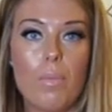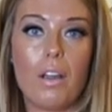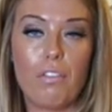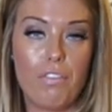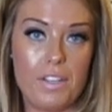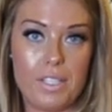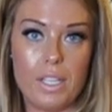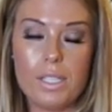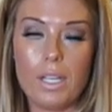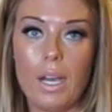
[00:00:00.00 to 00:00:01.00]
mine
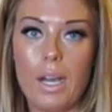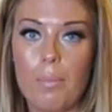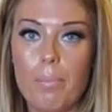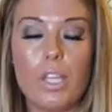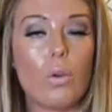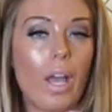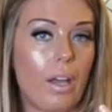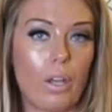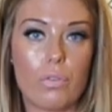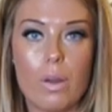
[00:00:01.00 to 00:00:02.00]
fitted, but you
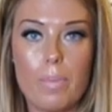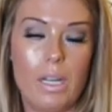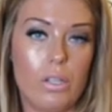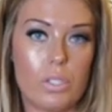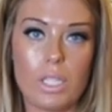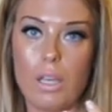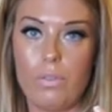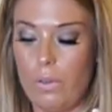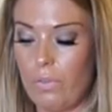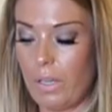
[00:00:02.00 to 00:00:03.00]
can go for it a bit looser
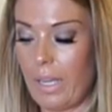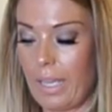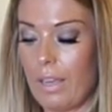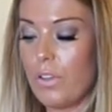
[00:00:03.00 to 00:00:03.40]
if you feel like it.